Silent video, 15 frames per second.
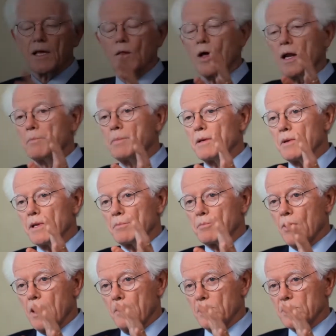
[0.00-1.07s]
a lot of people, their
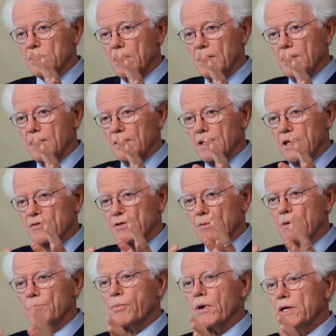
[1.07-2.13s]
problem is they have so
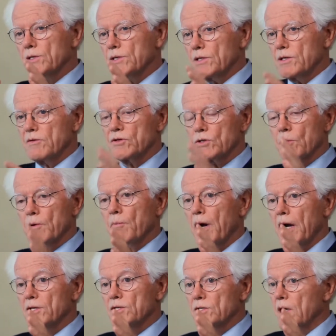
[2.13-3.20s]
many prejudices, they have so many
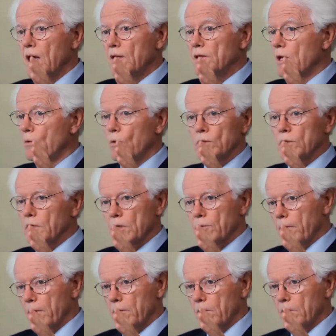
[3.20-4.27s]
biases, they won't look at a
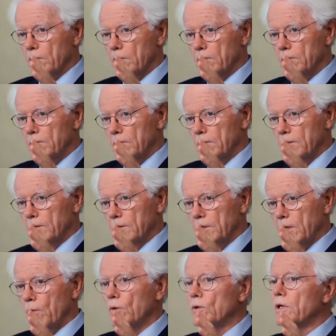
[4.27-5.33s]
railroad.
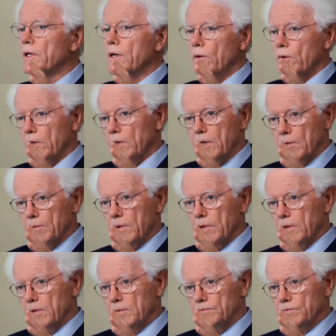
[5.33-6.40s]
They won't look at an oil
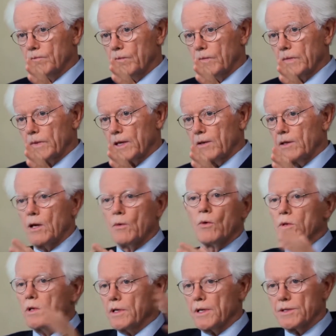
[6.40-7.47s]
company. They
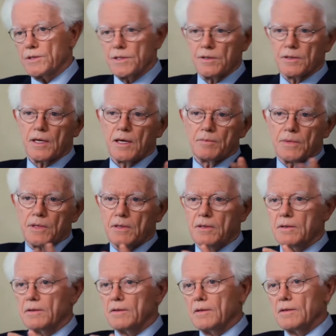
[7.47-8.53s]
won't look at a steel company.
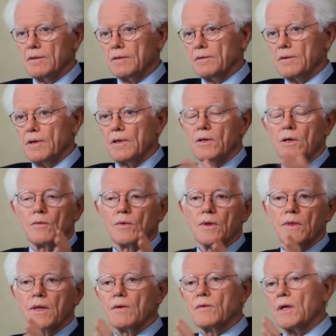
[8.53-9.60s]
They're
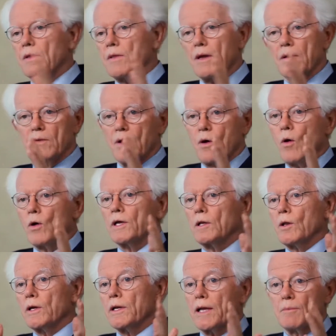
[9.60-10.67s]
only going to
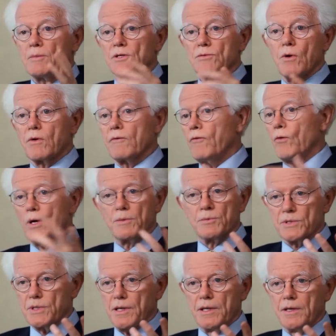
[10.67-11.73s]
look at companies growing
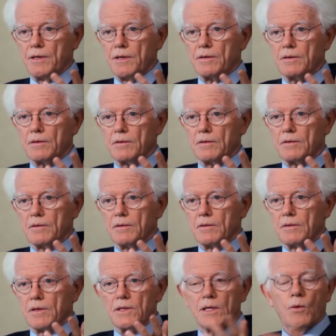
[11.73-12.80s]
40% a year.
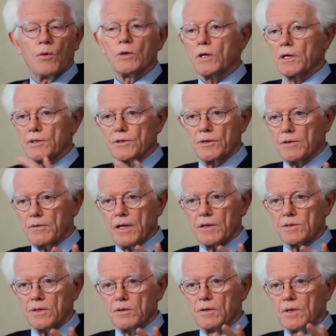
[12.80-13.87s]
They won't look at turnaround.
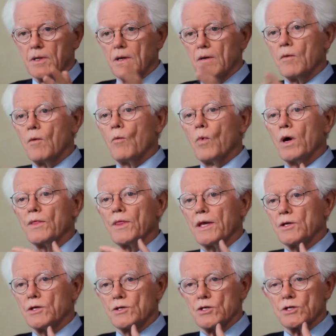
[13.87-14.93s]
So one thing,
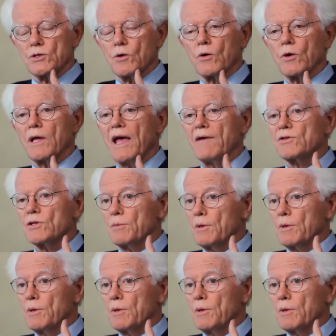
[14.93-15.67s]
you just don't have so